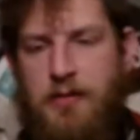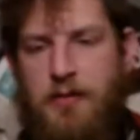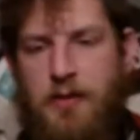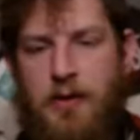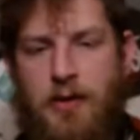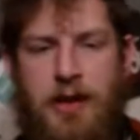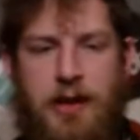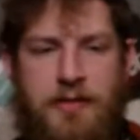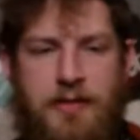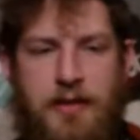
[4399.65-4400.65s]
So
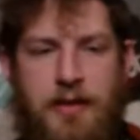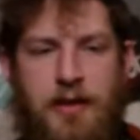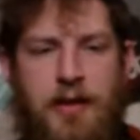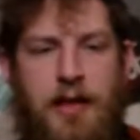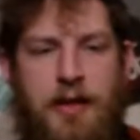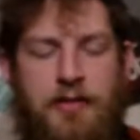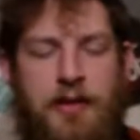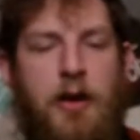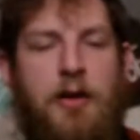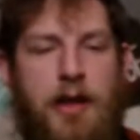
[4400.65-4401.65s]
it's either that. I'll
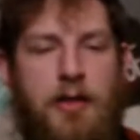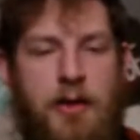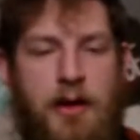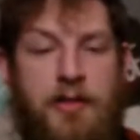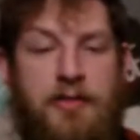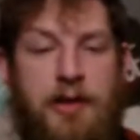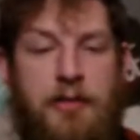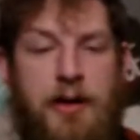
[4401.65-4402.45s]
stick